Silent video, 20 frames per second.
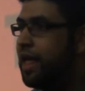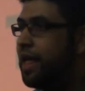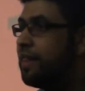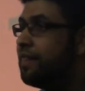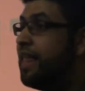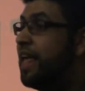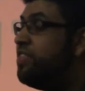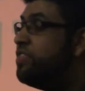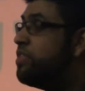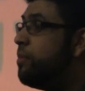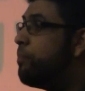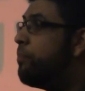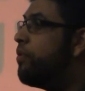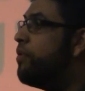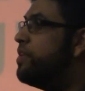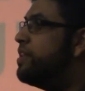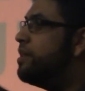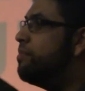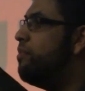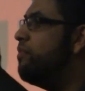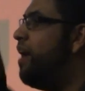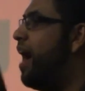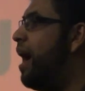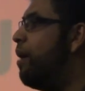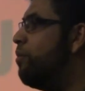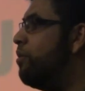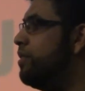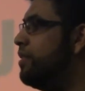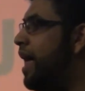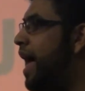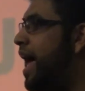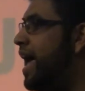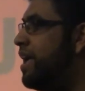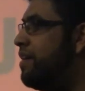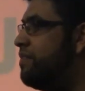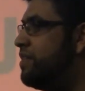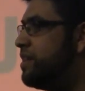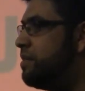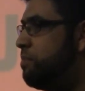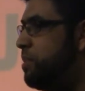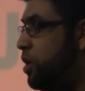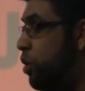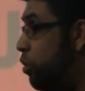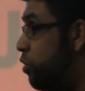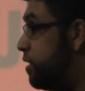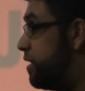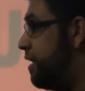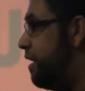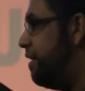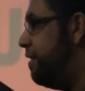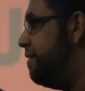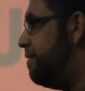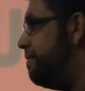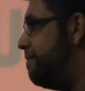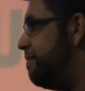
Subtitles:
Let the prism of our lives be Hussain.